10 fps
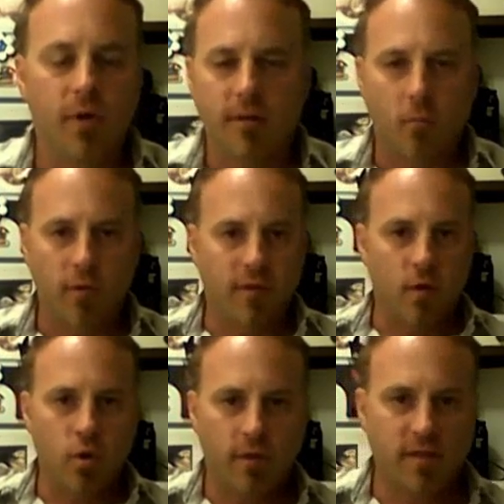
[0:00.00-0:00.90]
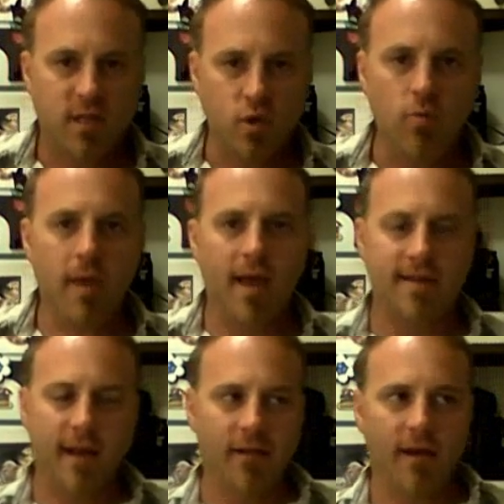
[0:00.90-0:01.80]
But with this new
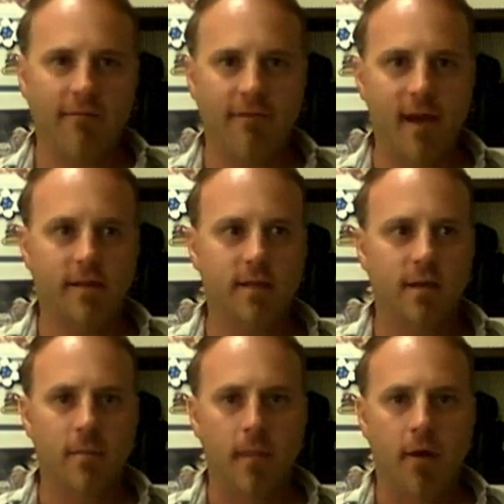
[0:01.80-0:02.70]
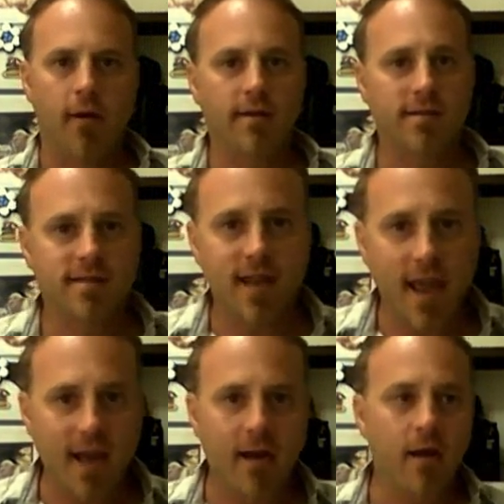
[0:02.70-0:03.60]
Mandela effect,
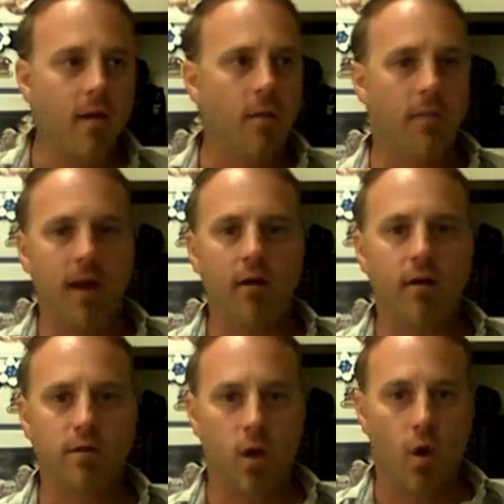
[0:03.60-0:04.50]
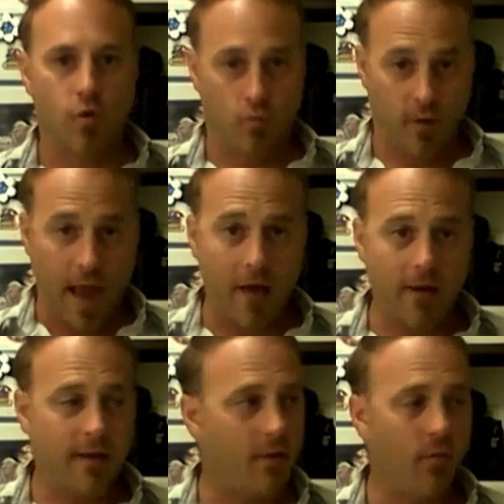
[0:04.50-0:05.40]
Berenstain Bears
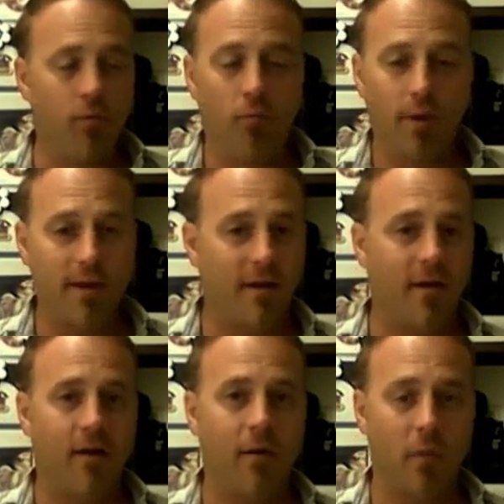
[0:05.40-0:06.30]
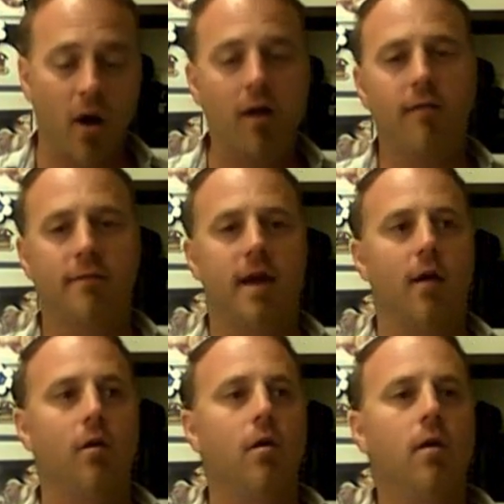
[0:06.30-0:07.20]
reality that we are all part of
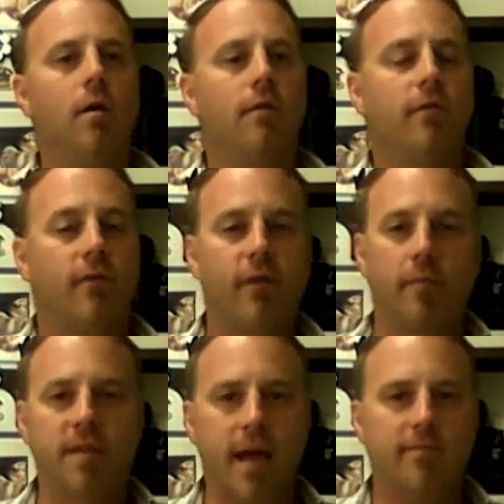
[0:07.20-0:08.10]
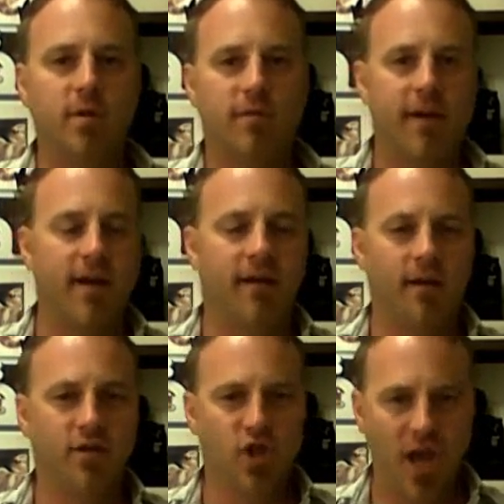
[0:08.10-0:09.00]
now, sometimes you'll find
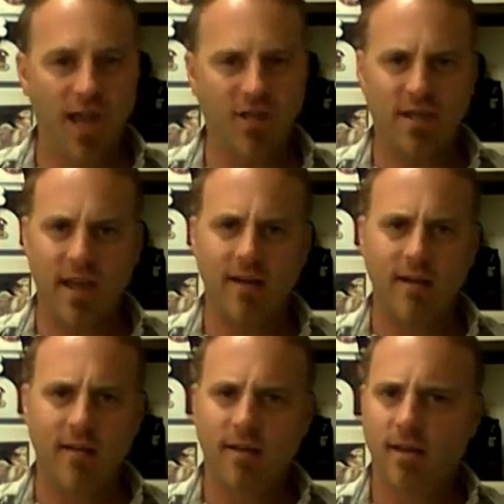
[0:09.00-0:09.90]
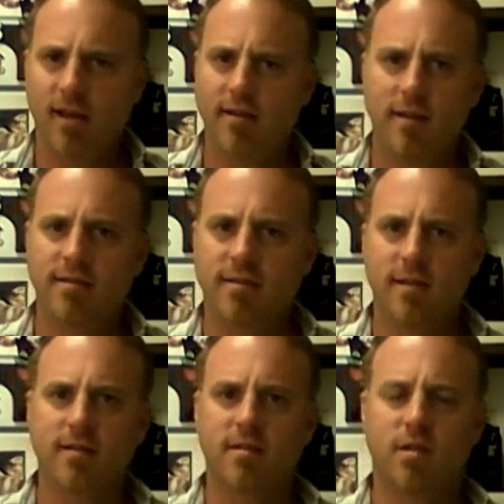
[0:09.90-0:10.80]
a change that
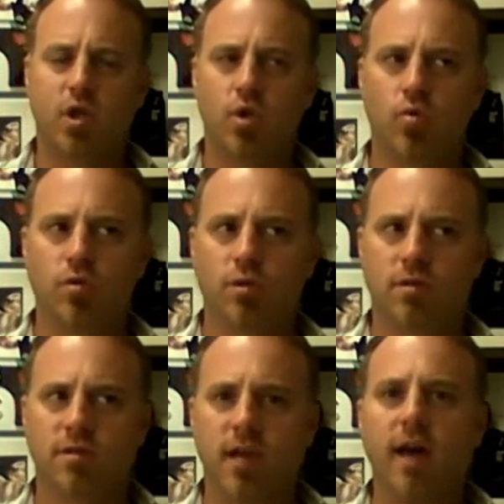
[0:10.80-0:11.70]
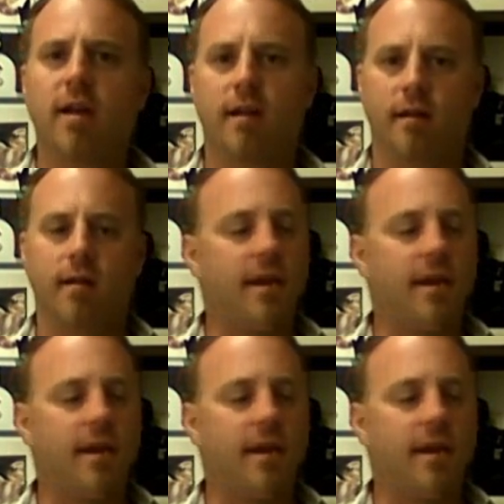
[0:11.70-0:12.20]
it's too sudden.